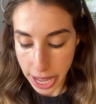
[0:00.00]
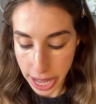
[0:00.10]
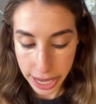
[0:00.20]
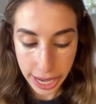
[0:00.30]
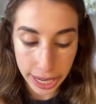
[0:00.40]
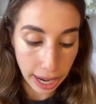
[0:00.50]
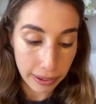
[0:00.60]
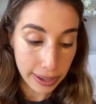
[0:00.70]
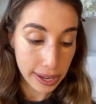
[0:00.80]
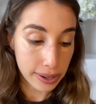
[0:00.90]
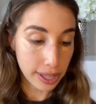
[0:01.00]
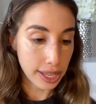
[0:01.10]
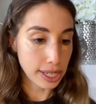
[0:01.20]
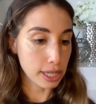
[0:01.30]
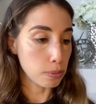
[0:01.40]
Again, I hear that
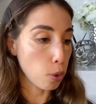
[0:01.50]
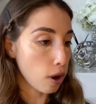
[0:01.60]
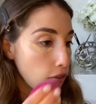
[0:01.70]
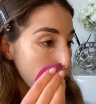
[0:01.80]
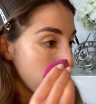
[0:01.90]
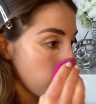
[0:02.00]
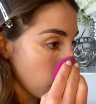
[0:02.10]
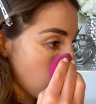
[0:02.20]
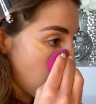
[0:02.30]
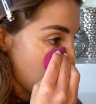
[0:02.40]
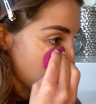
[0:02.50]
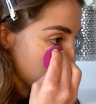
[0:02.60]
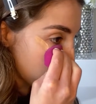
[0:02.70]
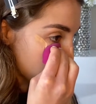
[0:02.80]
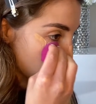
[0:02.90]
this is more of a full
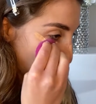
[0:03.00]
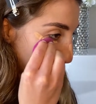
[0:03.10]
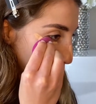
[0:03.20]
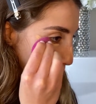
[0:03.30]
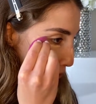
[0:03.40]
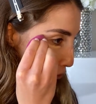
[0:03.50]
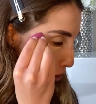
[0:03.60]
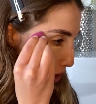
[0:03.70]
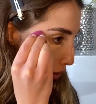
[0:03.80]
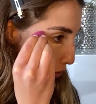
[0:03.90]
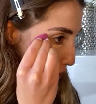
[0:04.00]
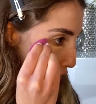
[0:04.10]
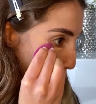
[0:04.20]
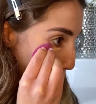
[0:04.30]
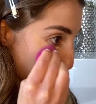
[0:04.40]
coverage, well, medium to full coverage,
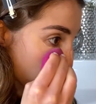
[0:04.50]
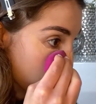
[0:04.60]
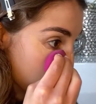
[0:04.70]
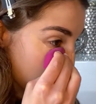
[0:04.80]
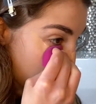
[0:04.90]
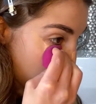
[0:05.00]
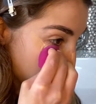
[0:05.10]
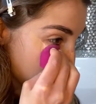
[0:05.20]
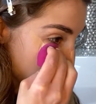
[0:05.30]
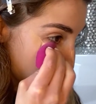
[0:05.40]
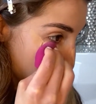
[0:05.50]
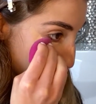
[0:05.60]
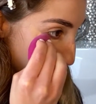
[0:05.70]
and you could really build it up.